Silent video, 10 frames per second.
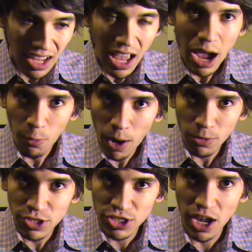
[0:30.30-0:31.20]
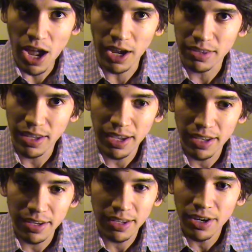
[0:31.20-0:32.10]
I, I was shocked
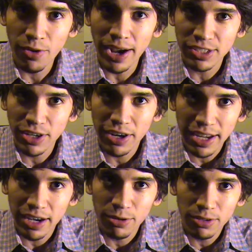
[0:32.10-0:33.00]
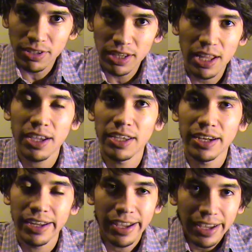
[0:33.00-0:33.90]
and you know I tried to get a hold of Lucky and